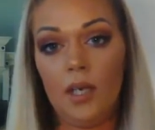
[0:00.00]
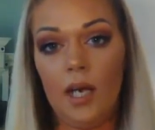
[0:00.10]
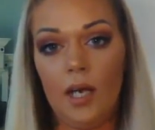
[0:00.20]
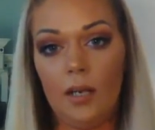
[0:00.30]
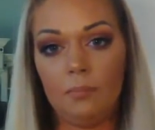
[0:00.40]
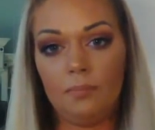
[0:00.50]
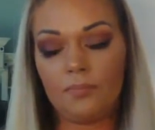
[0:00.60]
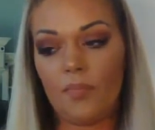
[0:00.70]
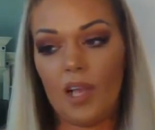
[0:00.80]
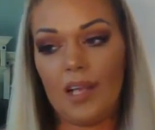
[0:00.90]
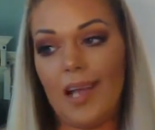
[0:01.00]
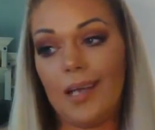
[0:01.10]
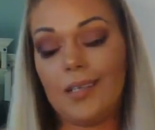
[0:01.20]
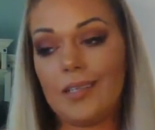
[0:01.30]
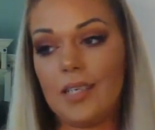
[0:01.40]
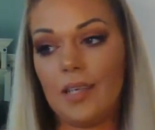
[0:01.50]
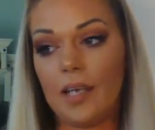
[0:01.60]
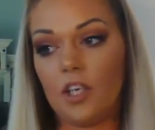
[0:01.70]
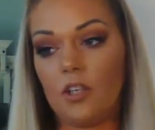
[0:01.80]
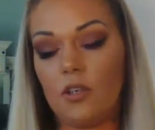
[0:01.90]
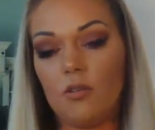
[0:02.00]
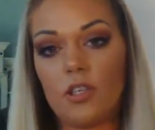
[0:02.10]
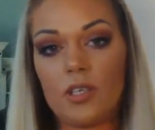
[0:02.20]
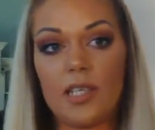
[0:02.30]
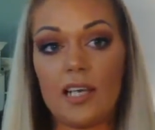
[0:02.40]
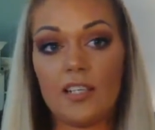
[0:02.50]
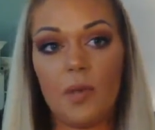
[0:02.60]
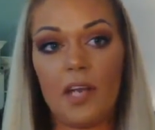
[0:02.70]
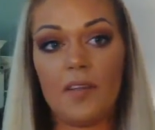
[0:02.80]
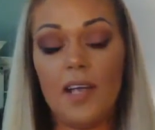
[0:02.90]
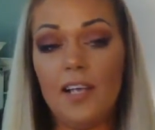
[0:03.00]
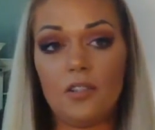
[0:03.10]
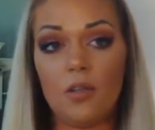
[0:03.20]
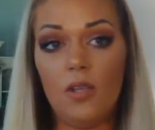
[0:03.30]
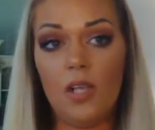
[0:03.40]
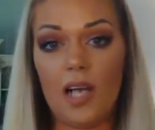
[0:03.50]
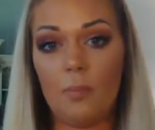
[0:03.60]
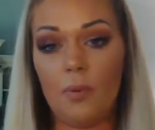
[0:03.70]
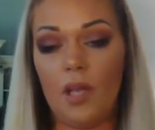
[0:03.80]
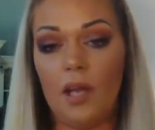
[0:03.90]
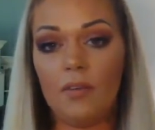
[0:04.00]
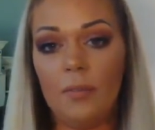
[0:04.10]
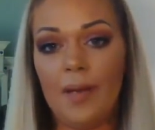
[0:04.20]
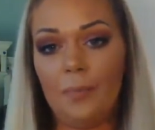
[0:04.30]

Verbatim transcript: Um, I didn't see like a huge success, but I think I sold a couple of them.